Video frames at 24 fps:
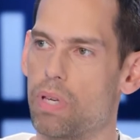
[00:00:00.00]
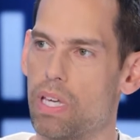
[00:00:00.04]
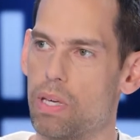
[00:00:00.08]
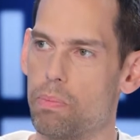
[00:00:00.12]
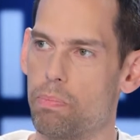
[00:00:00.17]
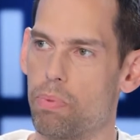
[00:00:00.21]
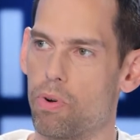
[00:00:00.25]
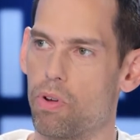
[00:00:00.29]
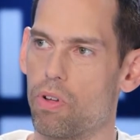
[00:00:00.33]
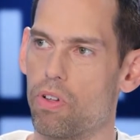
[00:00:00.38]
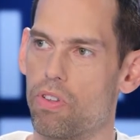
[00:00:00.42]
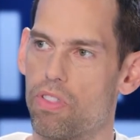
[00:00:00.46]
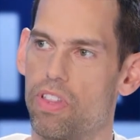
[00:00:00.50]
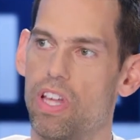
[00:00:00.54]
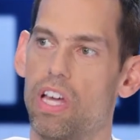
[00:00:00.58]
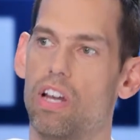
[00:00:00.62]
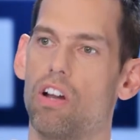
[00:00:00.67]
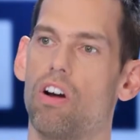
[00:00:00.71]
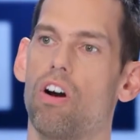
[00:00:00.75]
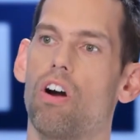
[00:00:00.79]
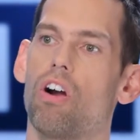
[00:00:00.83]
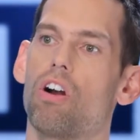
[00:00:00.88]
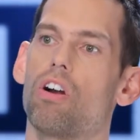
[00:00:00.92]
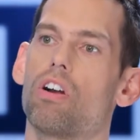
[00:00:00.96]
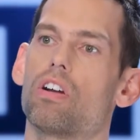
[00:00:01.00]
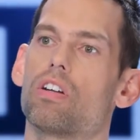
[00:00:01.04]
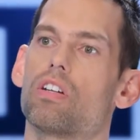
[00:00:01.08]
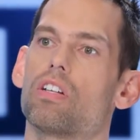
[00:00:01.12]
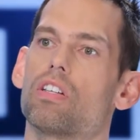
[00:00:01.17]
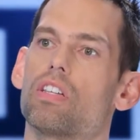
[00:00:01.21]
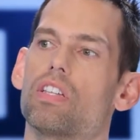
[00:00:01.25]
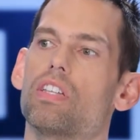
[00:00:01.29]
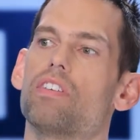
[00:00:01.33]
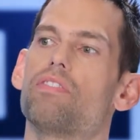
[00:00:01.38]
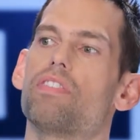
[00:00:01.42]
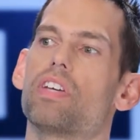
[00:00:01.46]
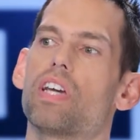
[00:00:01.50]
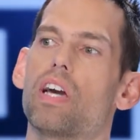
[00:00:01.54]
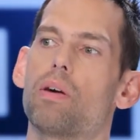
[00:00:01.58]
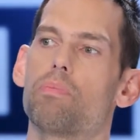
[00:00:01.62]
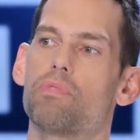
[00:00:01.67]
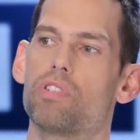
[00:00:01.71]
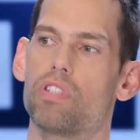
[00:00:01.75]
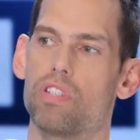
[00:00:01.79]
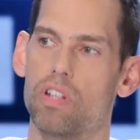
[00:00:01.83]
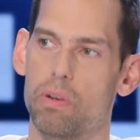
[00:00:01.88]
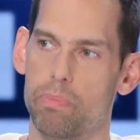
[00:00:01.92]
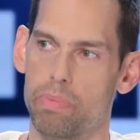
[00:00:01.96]
people that aren't living
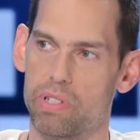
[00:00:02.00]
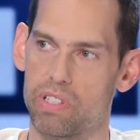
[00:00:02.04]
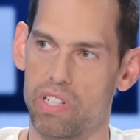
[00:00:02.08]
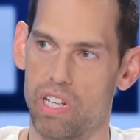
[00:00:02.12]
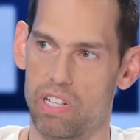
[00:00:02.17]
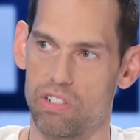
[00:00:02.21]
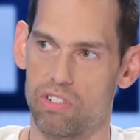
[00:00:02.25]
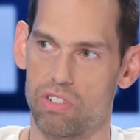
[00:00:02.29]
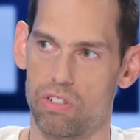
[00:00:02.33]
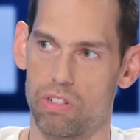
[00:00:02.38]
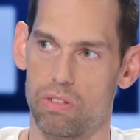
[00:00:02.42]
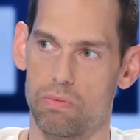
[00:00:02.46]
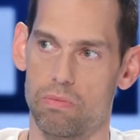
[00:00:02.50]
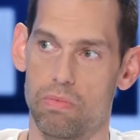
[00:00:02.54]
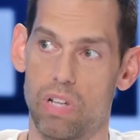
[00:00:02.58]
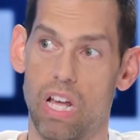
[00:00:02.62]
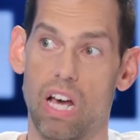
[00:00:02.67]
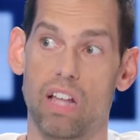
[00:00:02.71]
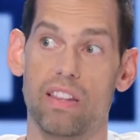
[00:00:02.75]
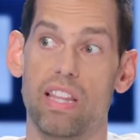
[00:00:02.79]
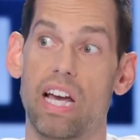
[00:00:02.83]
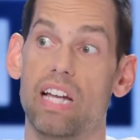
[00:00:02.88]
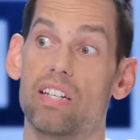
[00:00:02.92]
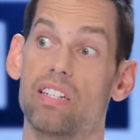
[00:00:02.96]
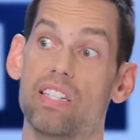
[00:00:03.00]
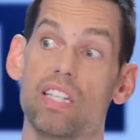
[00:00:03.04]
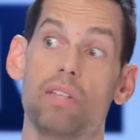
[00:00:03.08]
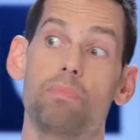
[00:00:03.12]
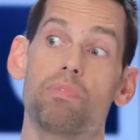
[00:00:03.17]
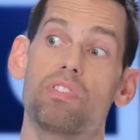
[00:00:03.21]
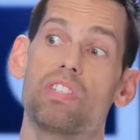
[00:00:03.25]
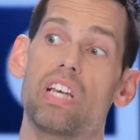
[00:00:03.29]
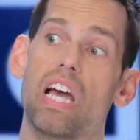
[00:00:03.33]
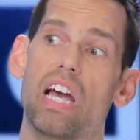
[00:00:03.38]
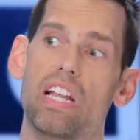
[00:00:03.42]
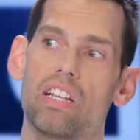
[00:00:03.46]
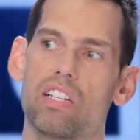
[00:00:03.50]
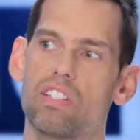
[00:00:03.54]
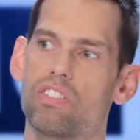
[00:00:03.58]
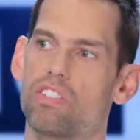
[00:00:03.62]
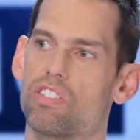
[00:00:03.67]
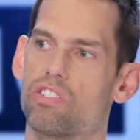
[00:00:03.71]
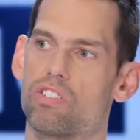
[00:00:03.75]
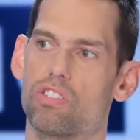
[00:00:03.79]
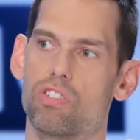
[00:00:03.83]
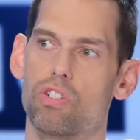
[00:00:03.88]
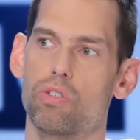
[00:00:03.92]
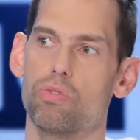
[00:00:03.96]
up to their potential. Now, that deep sadness
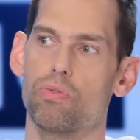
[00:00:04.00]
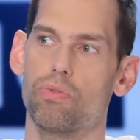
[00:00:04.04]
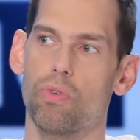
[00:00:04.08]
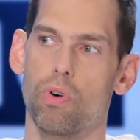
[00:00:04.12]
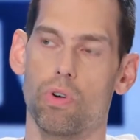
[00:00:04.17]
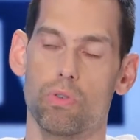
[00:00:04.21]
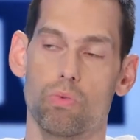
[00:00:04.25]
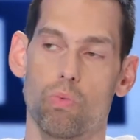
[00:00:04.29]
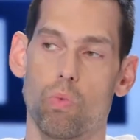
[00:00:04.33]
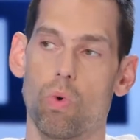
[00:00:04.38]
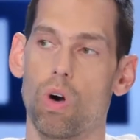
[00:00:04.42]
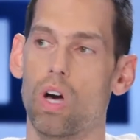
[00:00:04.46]
is twofold.